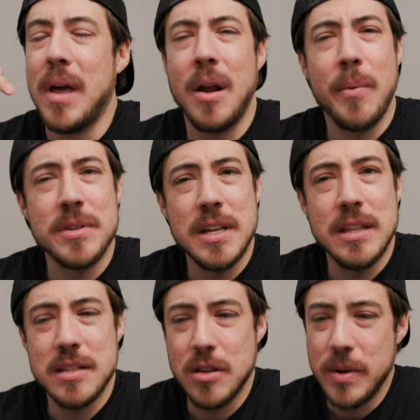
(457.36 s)
And I will say
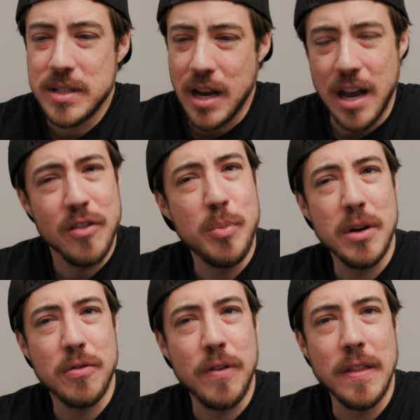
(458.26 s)
this though, it's kind of been
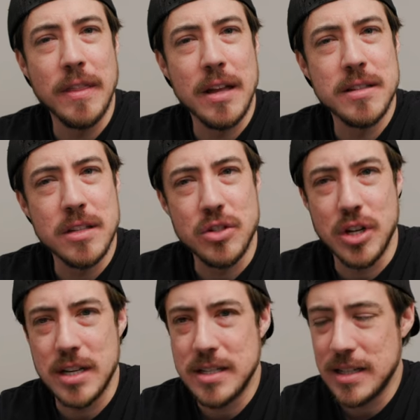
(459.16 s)
a fun lens to
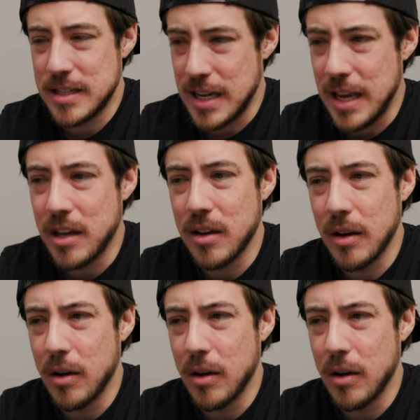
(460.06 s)
just take